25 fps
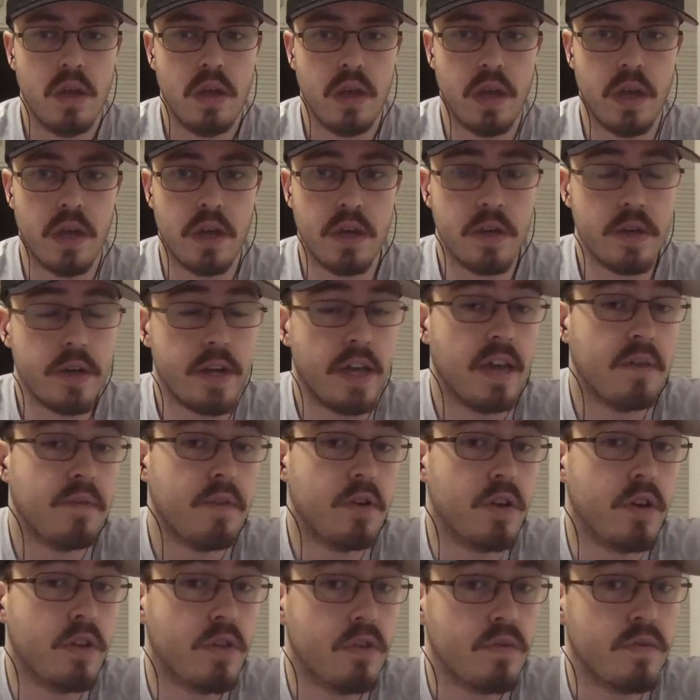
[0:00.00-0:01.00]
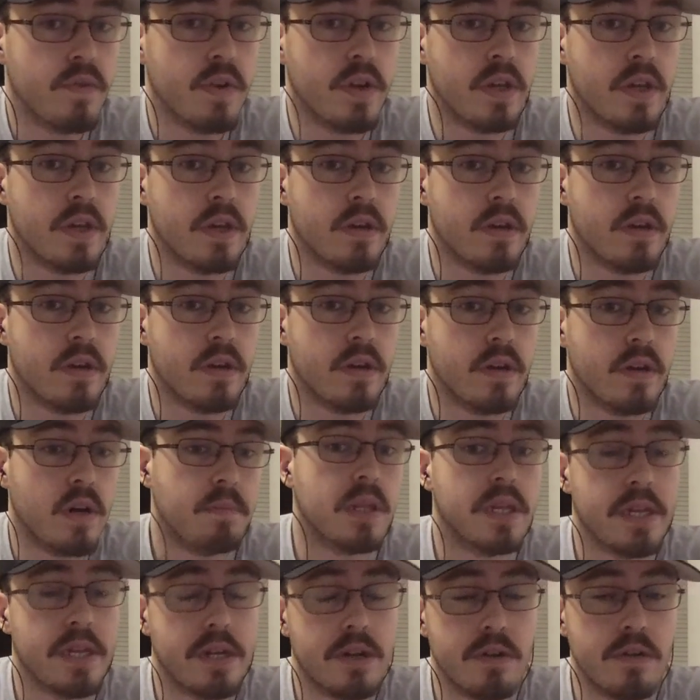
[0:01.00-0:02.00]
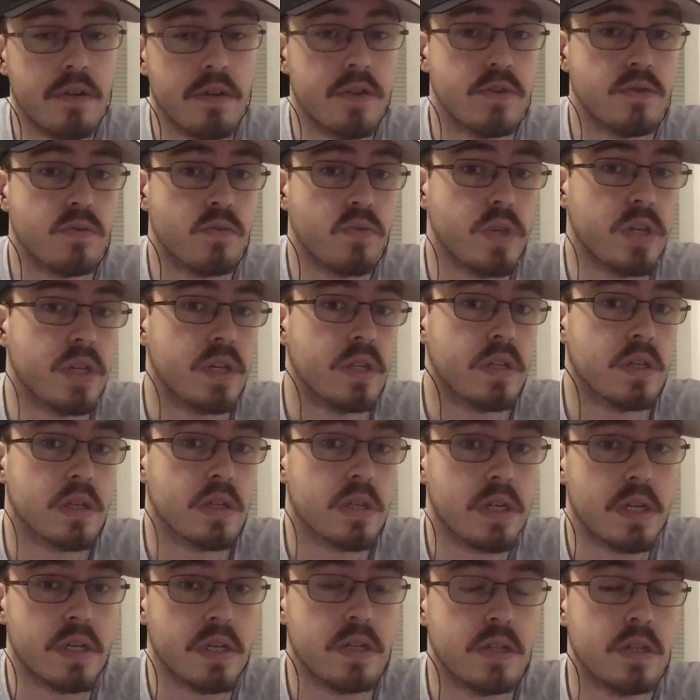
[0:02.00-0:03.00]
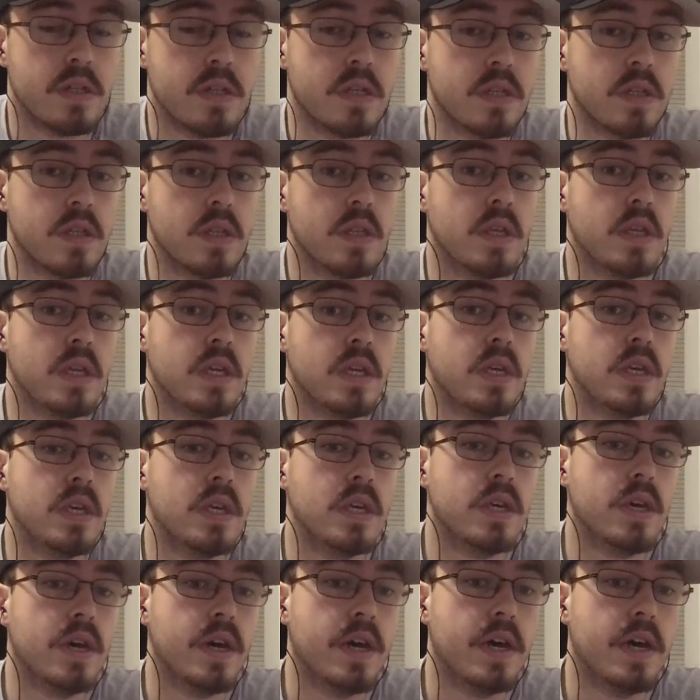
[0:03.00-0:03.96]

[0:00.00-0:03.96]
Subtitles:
I'm going to have another video up later this week discussing the